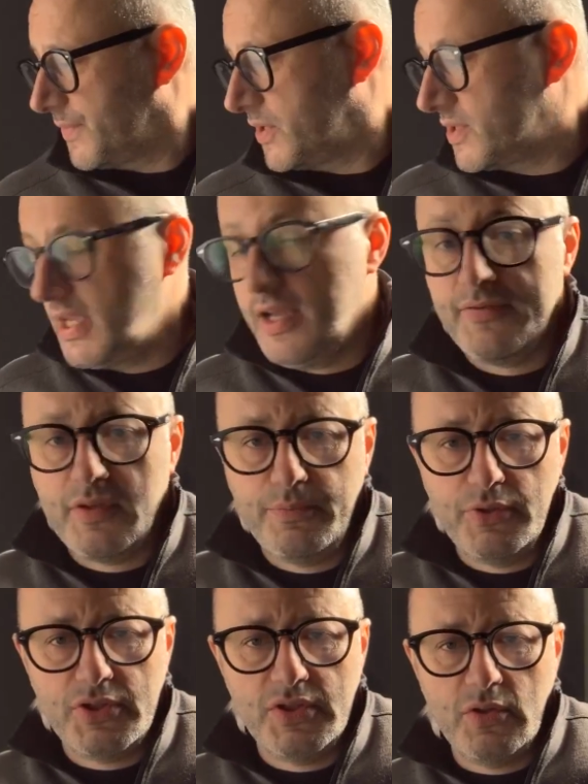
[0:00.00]
Just you have to
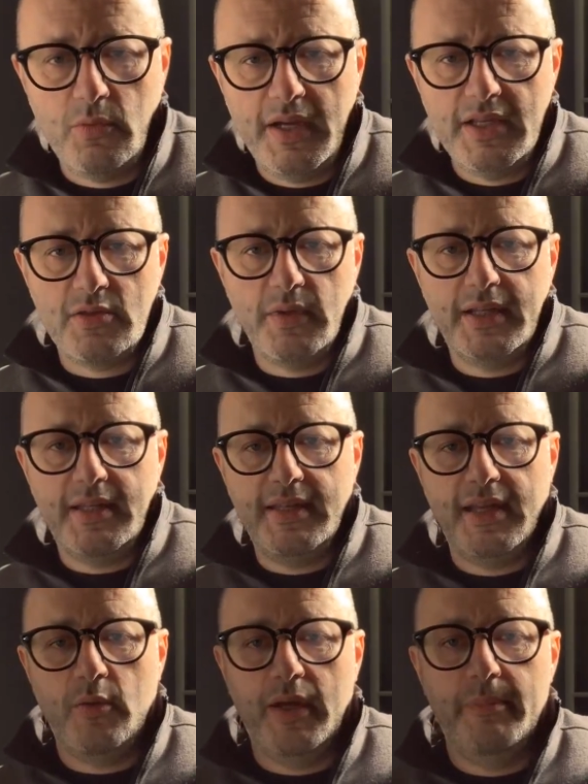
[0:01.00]
push this away so we
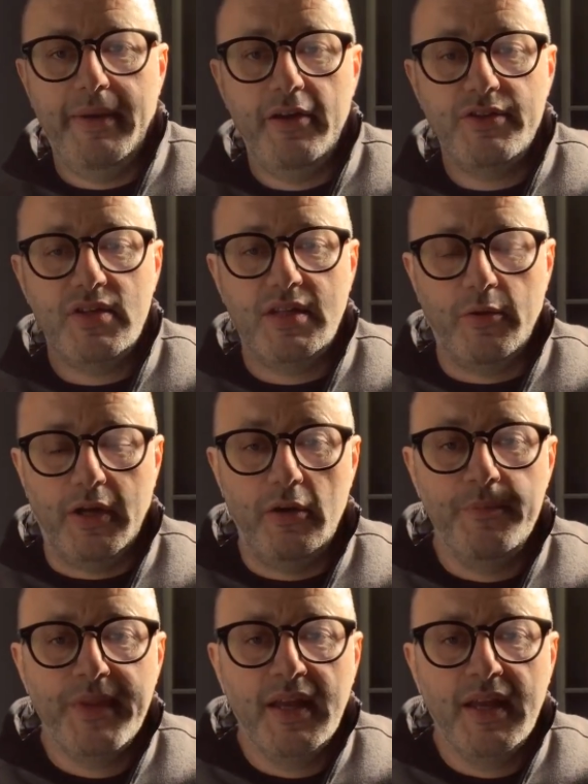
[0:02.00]
take away the bounce. There we go.